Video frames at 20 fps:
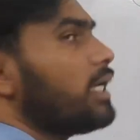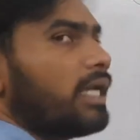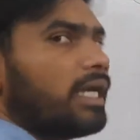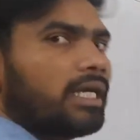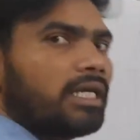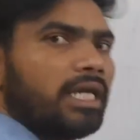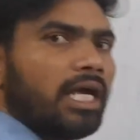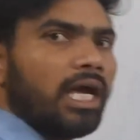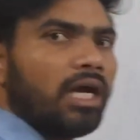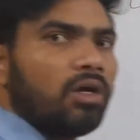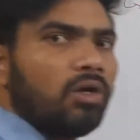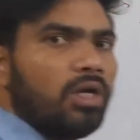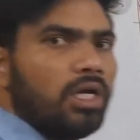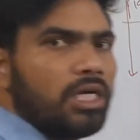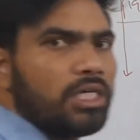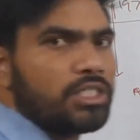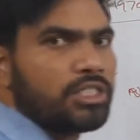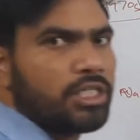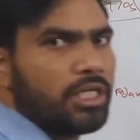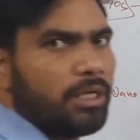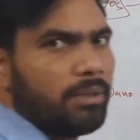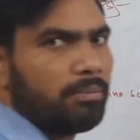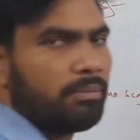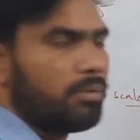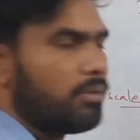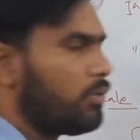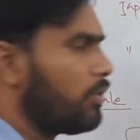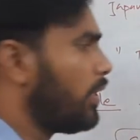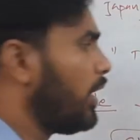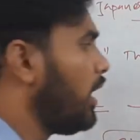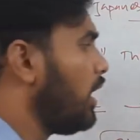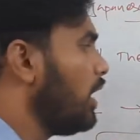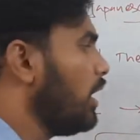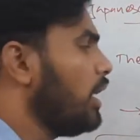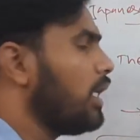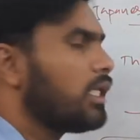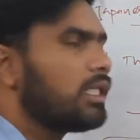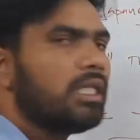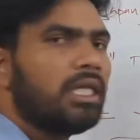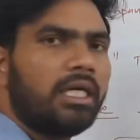rectangular shape. Okay,
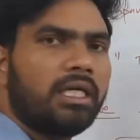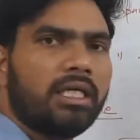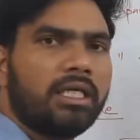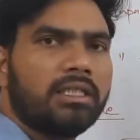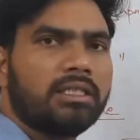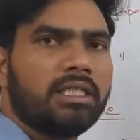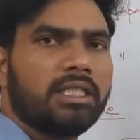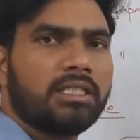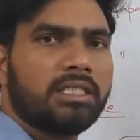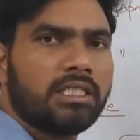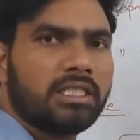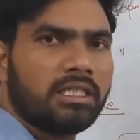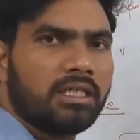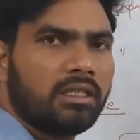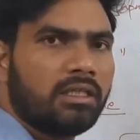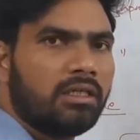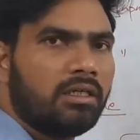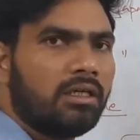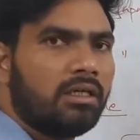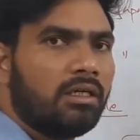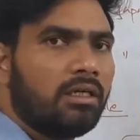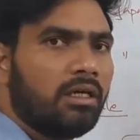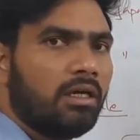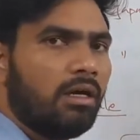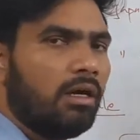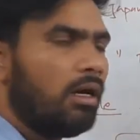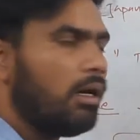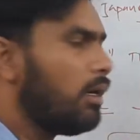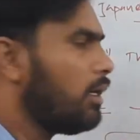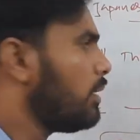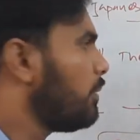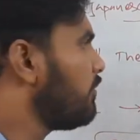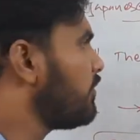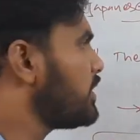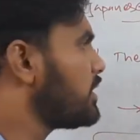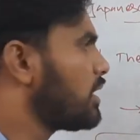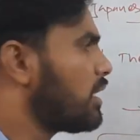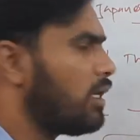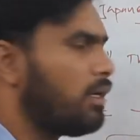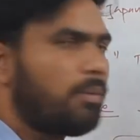that is its third
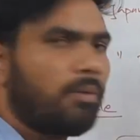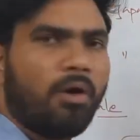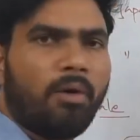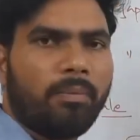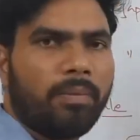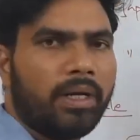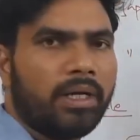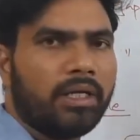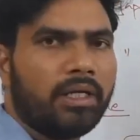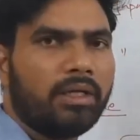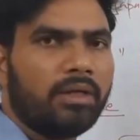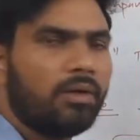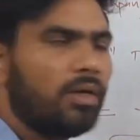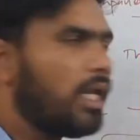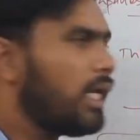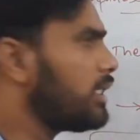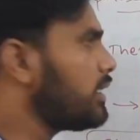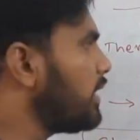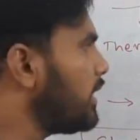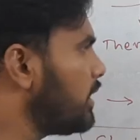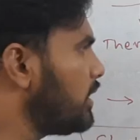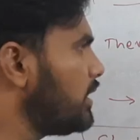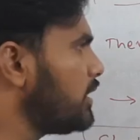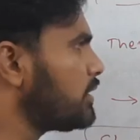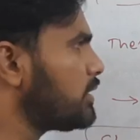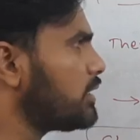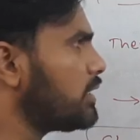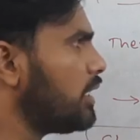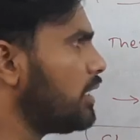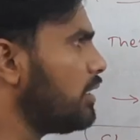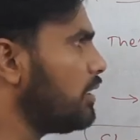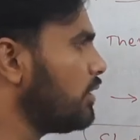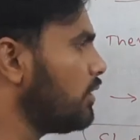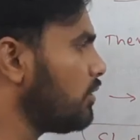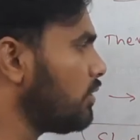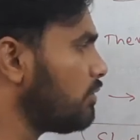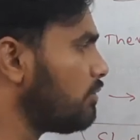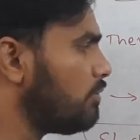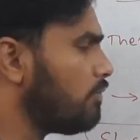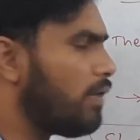physical property. Like that, this
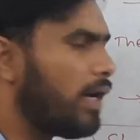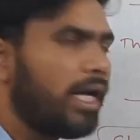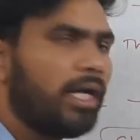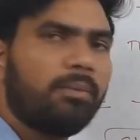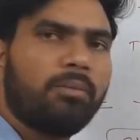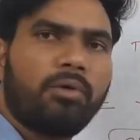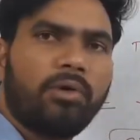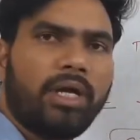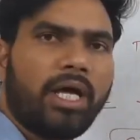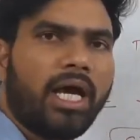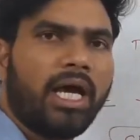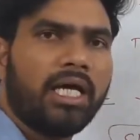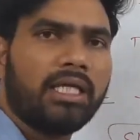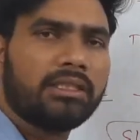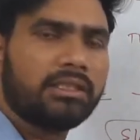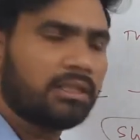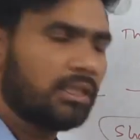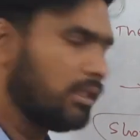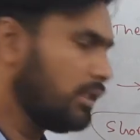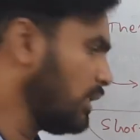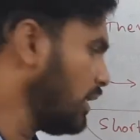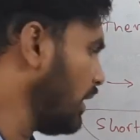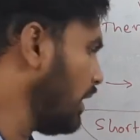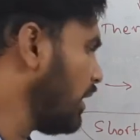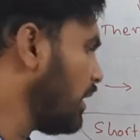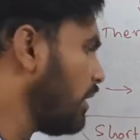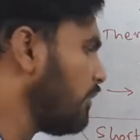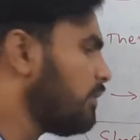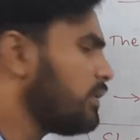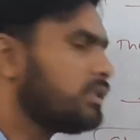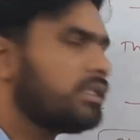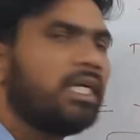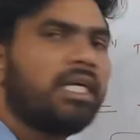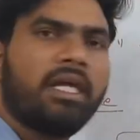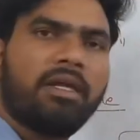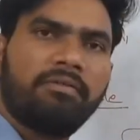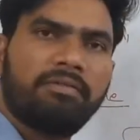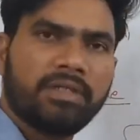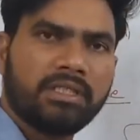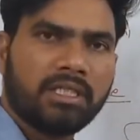whiteboard has
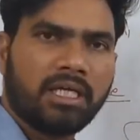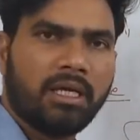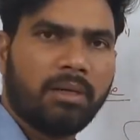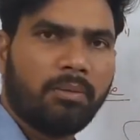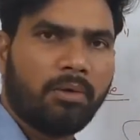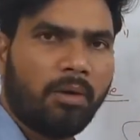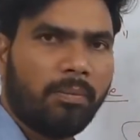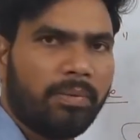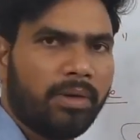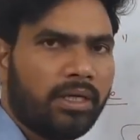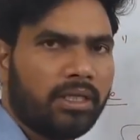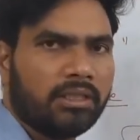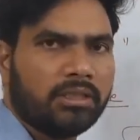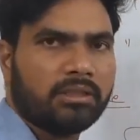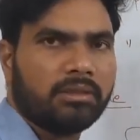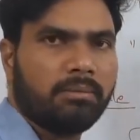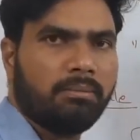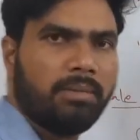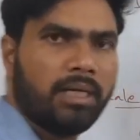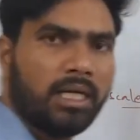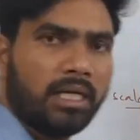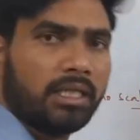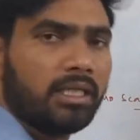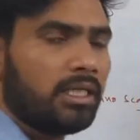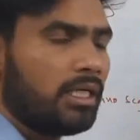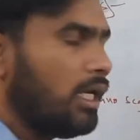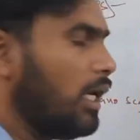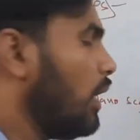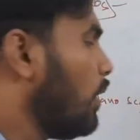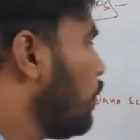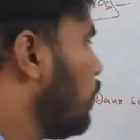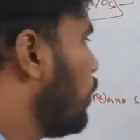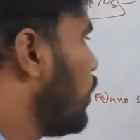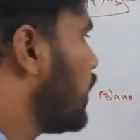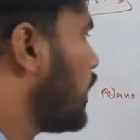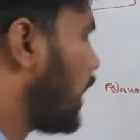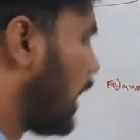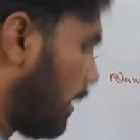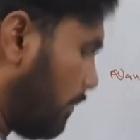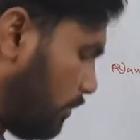certain physical properties. But
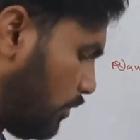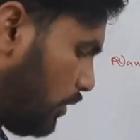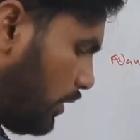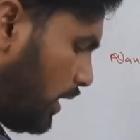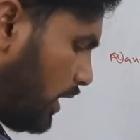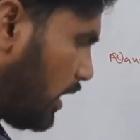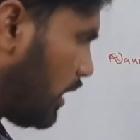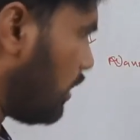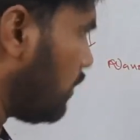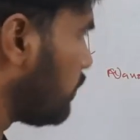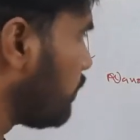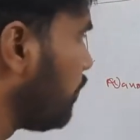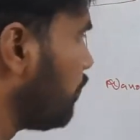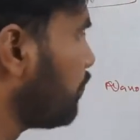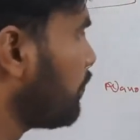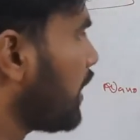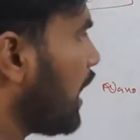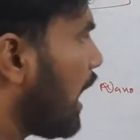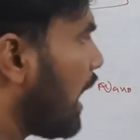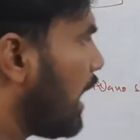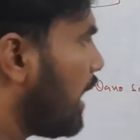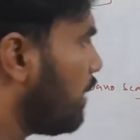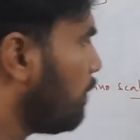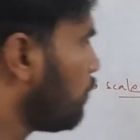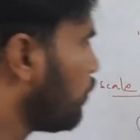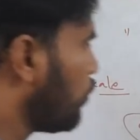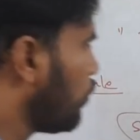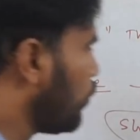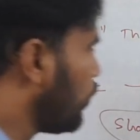what I am doing now, I am